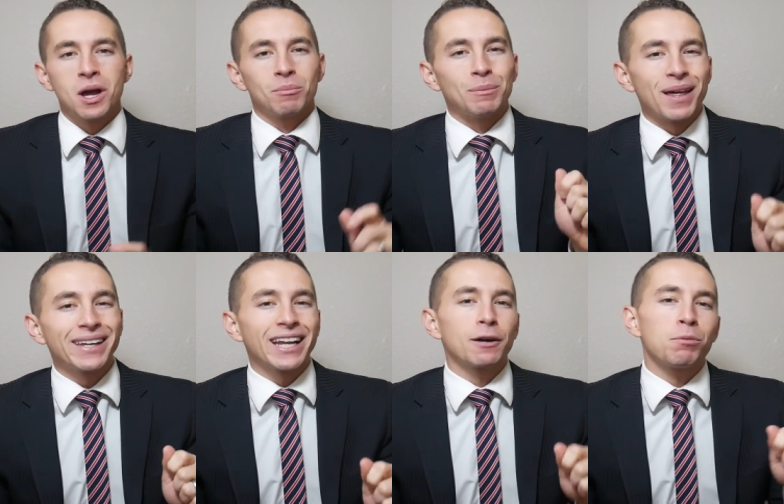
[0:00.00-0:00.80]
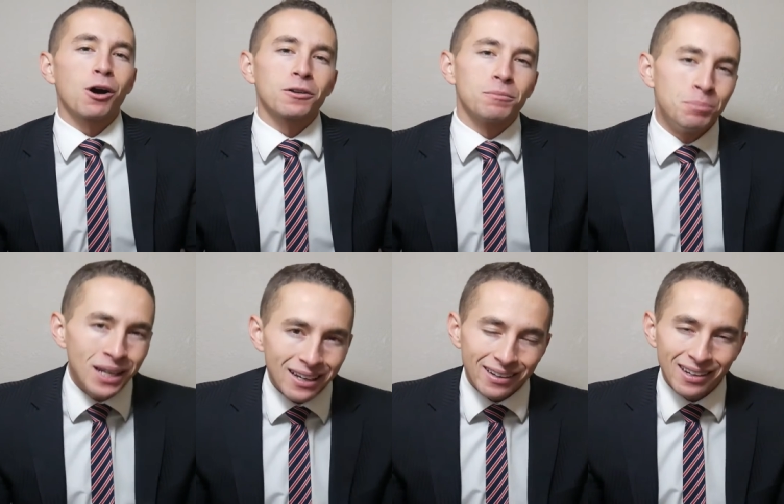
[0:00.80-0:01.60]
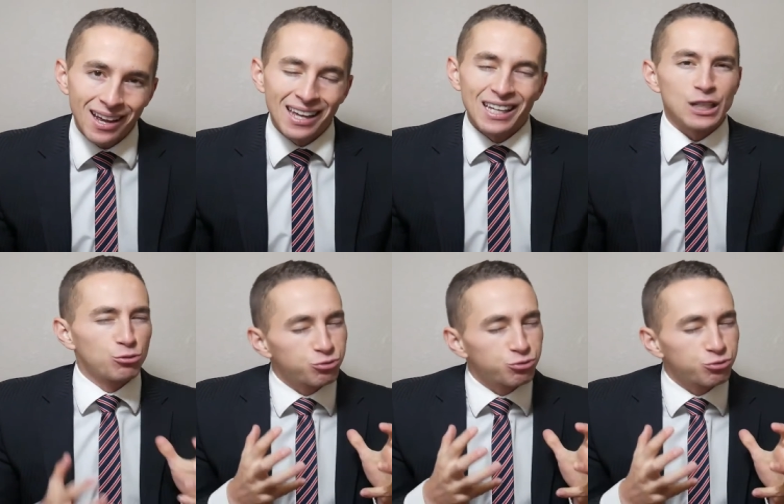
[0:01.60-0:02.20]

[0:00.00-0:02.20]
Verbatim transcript: But Medicare Part B is